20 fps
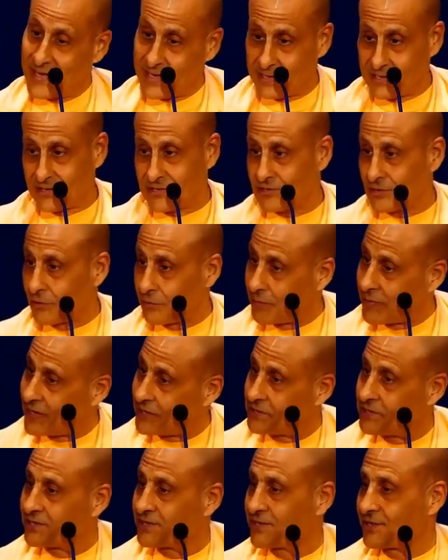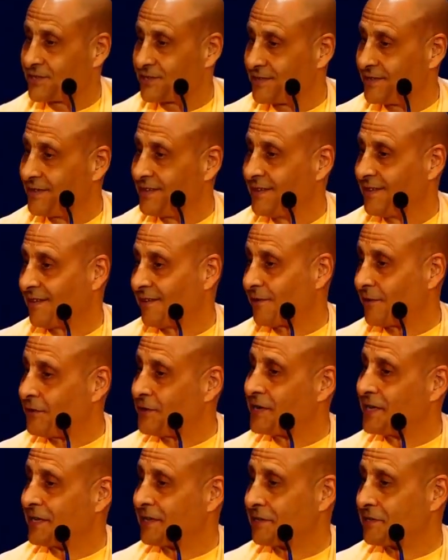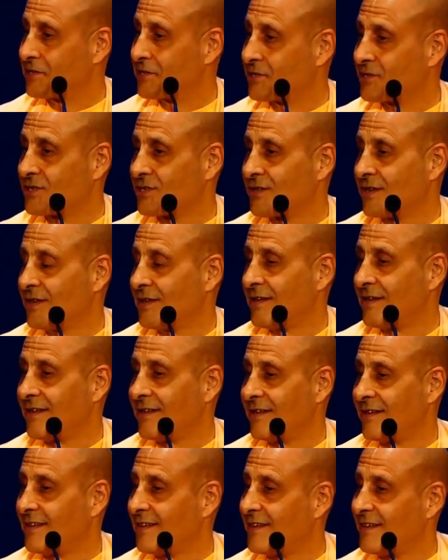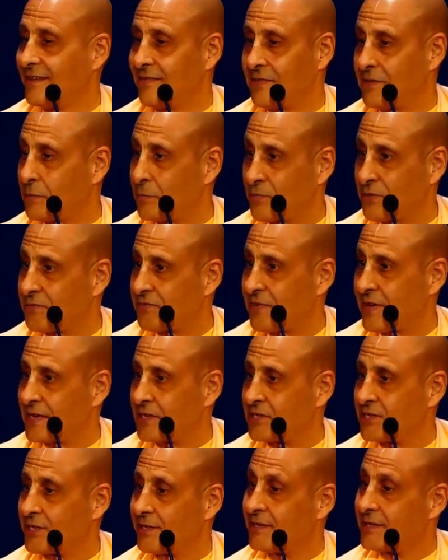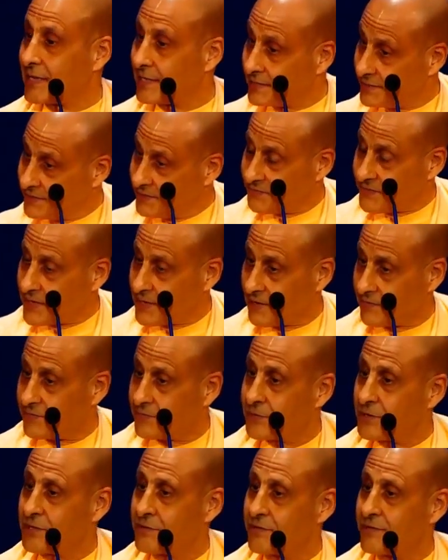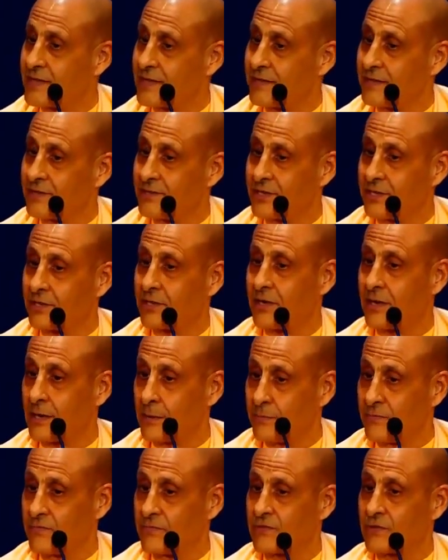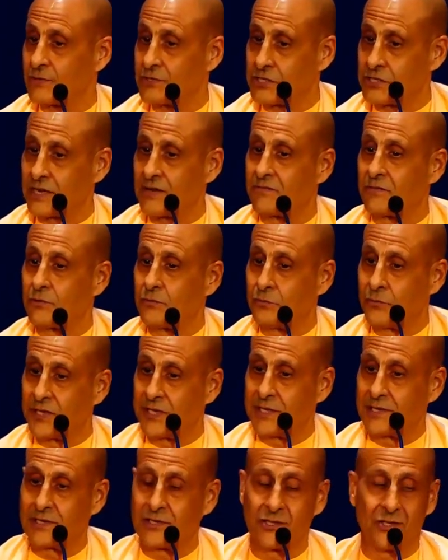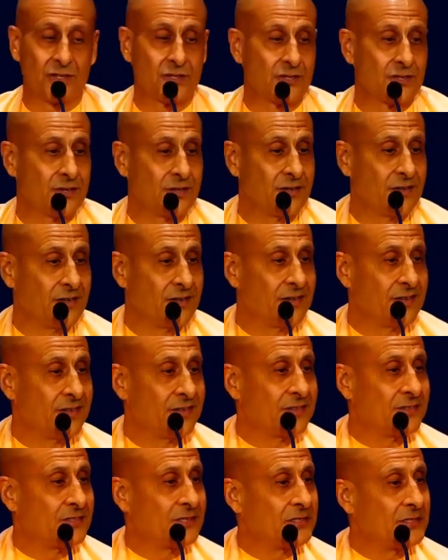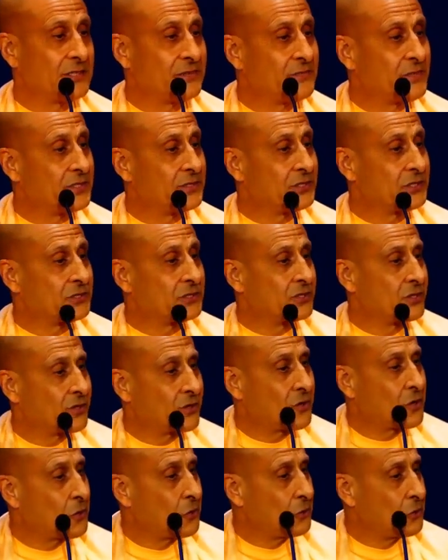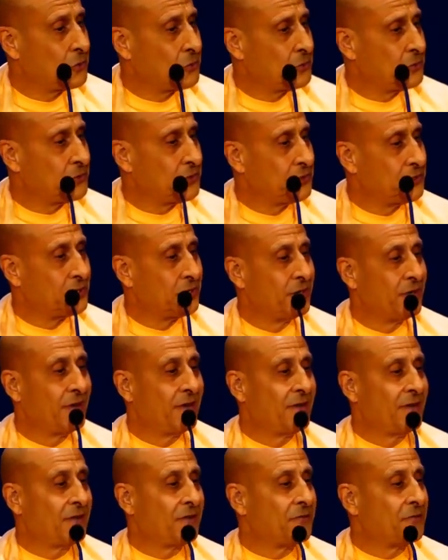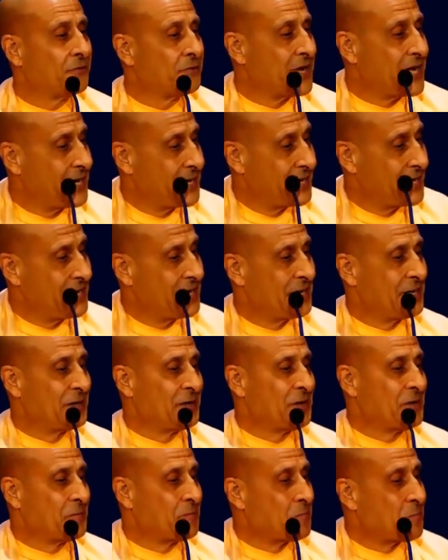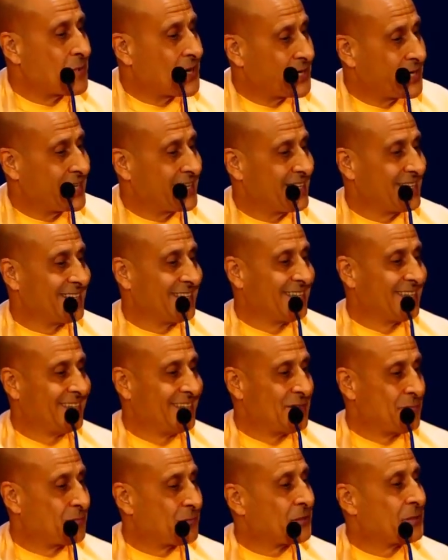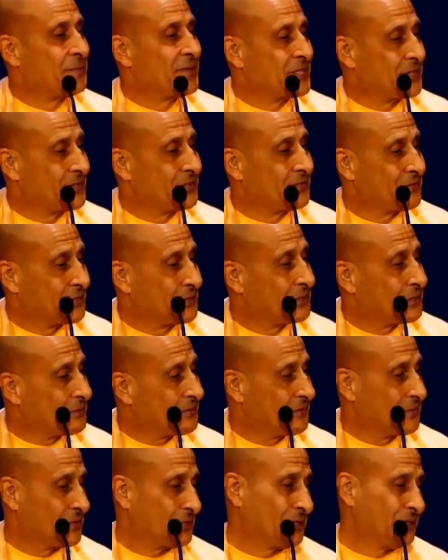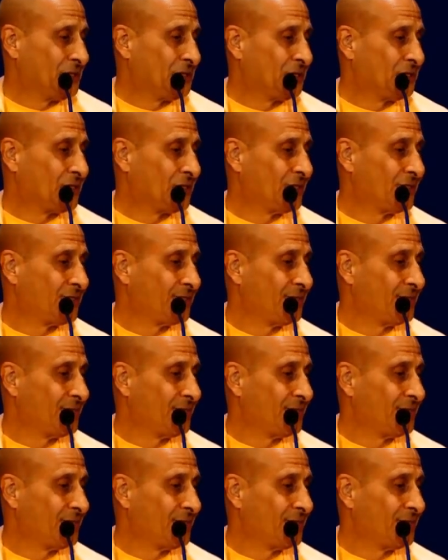and make so much earnings in their profession, they leave everything to come for several weeks to live in this cold, rainy, muddy, primitive little village